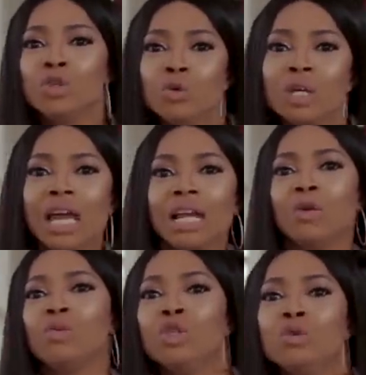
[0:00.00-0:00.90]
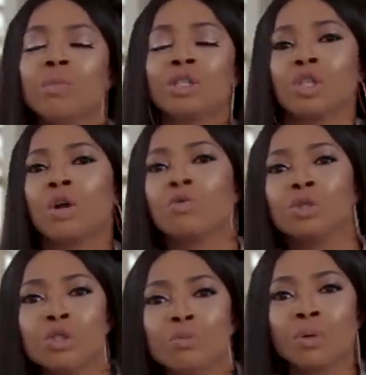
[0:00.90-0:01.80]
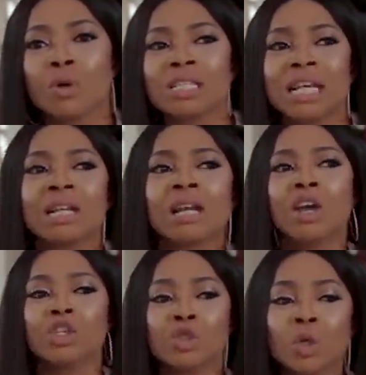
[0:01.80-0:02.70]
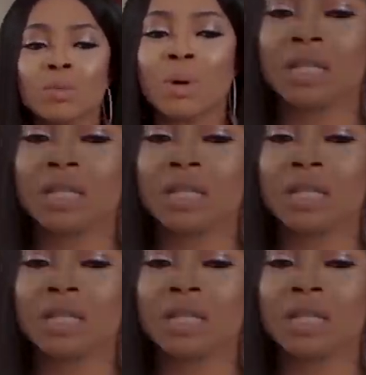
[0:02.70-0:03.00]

we knew Kelly, we knew Michelle, we knew Beyoncé, and then she thought